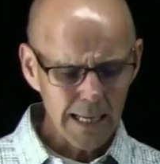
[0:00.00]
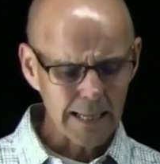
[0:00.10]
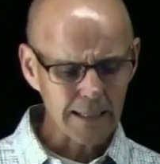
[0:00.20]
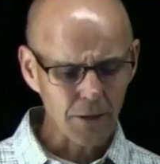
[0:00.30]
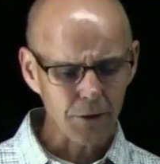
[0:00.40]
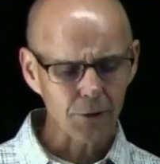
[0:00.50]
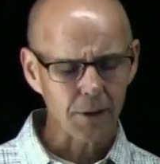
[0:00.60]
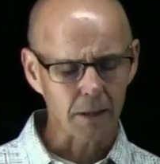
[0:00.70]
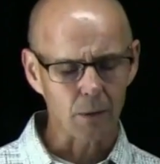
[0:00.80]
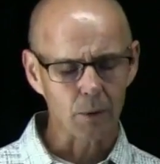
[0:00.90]
And I think a third
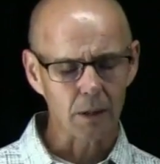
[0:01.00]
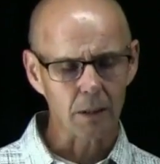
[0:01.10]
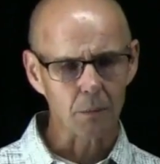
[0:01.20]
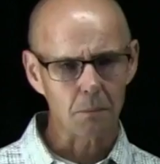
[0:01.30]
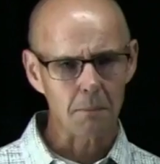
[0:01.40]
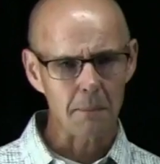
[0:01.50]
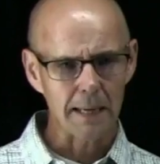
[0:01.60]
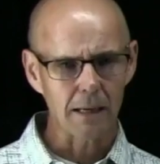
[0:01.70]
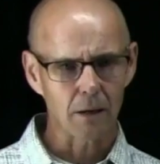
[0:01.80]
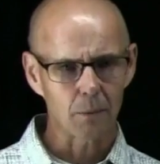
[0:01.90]
thing that really
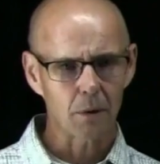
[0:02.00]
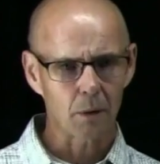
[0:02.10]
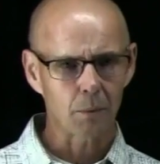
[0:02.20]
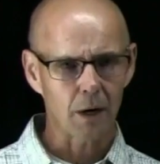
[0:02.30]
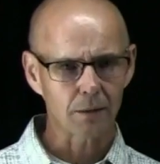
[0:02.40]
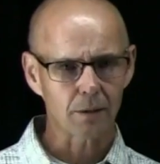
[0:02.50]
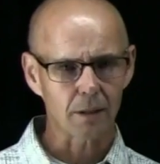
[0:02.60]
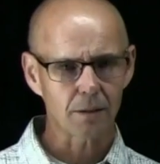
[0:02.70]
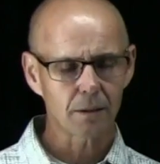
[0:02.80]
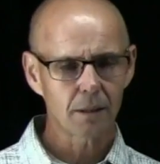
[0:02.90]
made our
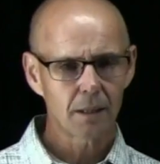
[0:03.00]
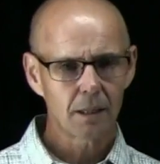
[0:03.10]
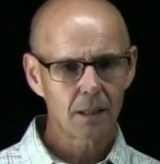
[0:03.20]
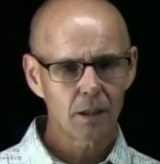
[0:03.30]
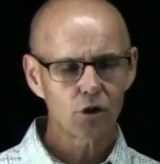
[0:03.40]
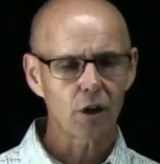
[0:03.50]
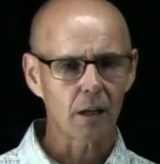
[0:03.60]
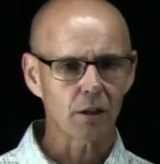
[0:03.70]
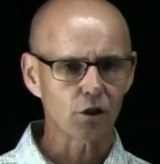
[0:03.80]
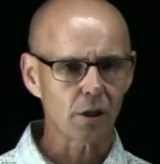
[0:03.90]
process
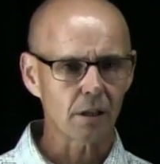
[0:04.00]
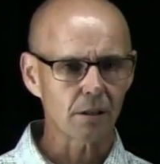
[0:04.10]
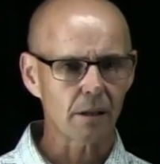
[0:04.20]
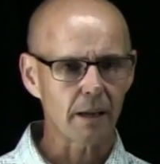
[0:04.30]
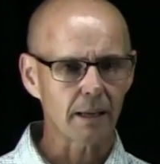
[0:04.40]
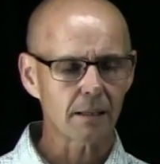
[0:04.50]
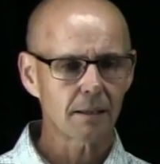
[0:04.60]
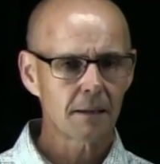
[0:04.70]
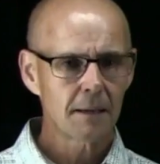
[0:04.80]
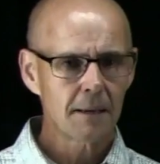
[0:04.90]
challenging is that
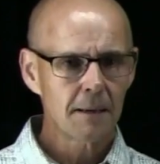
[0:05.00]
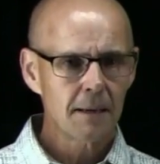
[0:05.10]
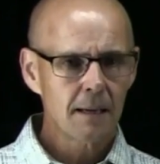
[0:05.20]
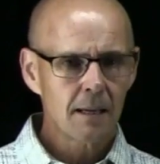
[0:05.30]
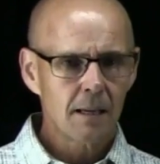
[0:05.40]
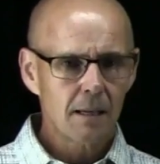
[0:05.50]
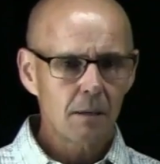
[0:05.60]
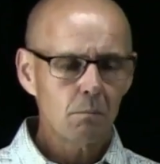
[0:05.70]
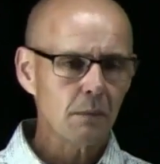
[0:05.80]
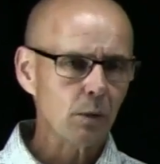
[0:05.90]

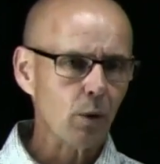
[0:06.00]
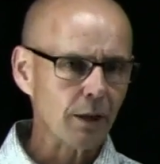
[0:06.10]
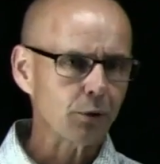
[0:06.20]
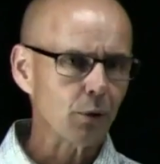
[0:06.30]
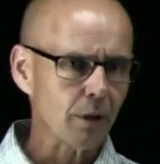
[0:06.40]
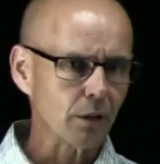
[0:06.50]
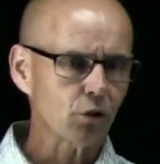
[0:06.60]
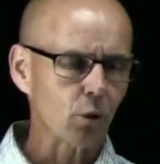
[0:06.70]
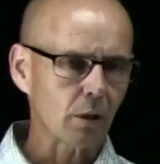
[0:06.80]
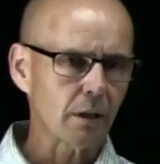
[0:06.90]
midway through this,
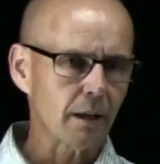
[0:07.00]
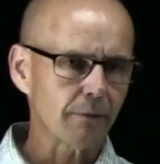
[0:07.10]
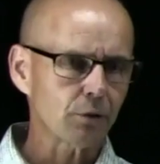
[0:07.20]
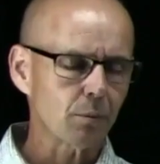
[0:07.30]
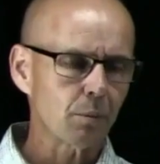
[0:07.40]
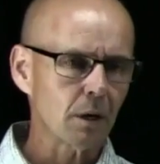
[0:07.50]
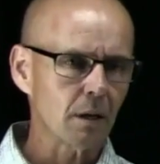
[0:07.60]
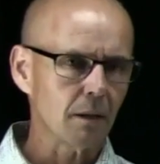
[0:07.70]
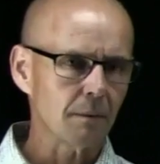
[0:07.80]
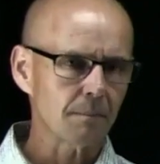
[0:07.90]
shortly after
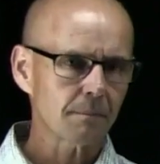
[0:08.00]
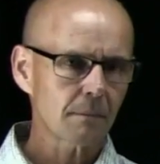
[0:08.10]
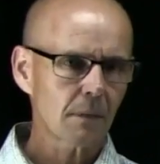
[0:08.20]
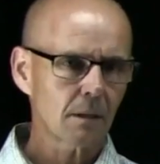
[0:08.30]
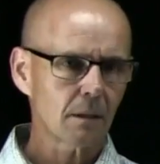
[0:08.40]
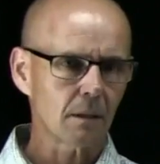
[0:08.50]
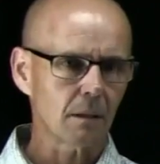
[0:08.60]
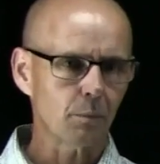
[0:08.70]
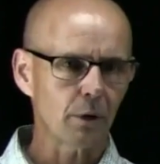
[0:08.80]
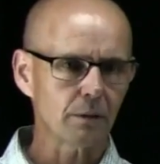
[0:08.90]

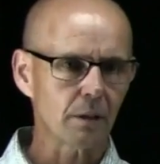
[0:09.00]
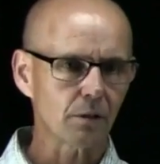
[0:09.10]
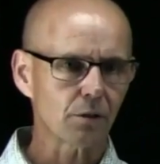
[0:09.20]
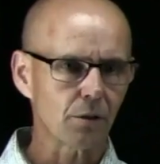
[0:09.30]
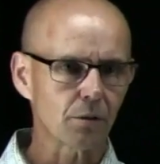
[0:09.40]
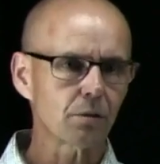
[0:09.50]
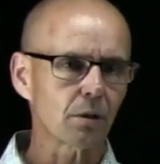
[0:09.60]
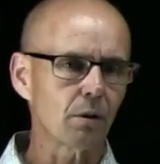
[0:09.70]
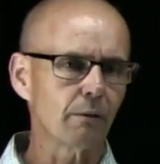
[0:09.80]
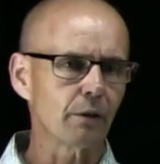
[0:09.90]
President Stearns
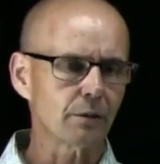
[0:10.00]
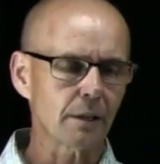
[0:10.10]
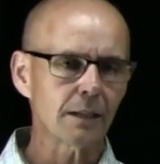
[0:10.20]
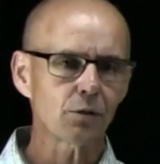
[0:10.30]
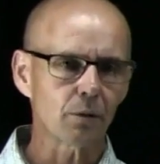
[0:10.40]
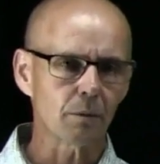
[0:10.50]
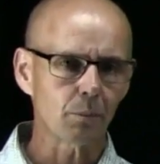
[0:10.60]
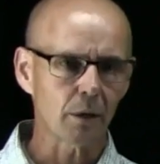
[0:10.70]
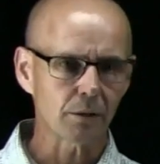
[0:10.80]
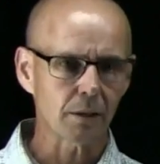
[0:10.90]
took over as an interim
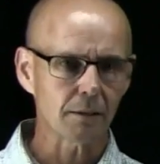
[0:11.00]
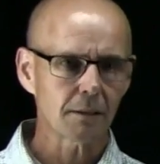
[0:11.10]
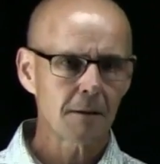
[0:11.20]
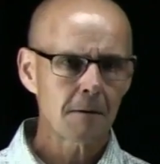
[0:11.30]
president,